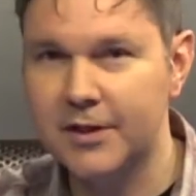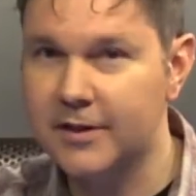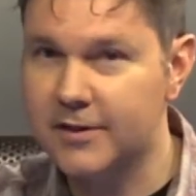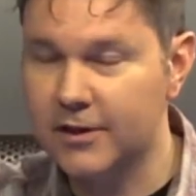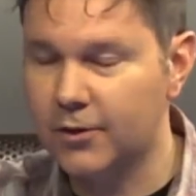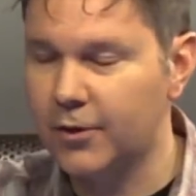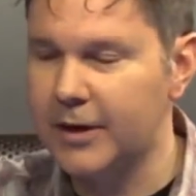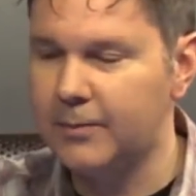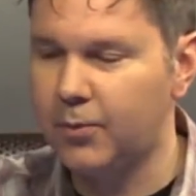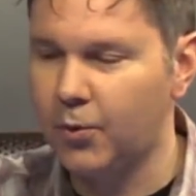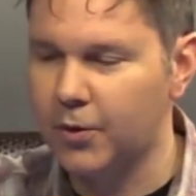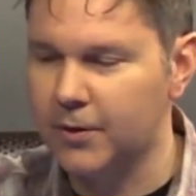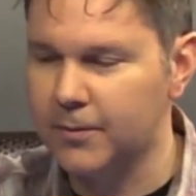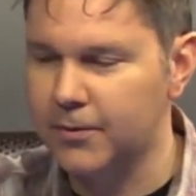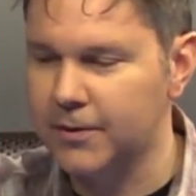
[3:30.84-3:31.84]
and it's a great
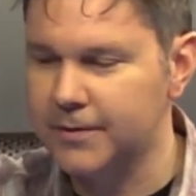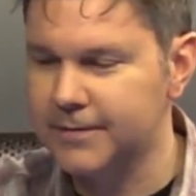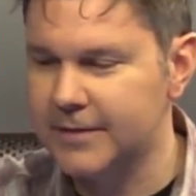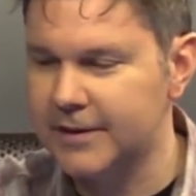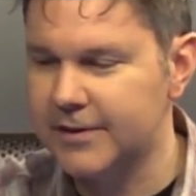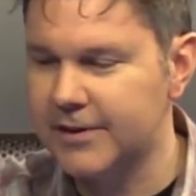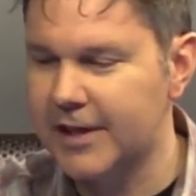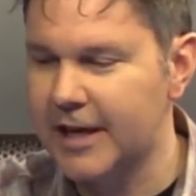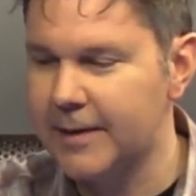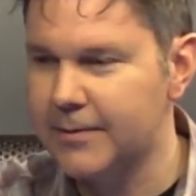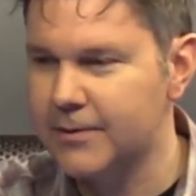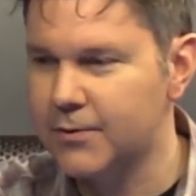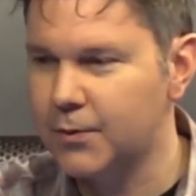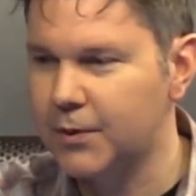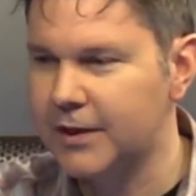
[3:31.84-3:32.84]
portable escape
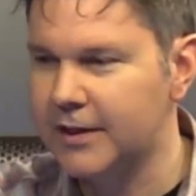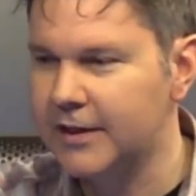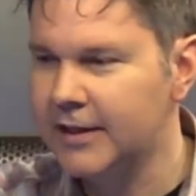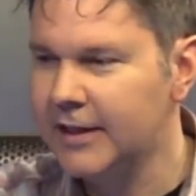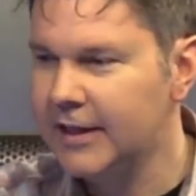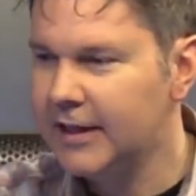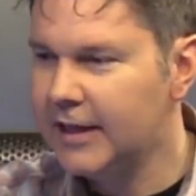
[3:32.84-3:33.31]
as well.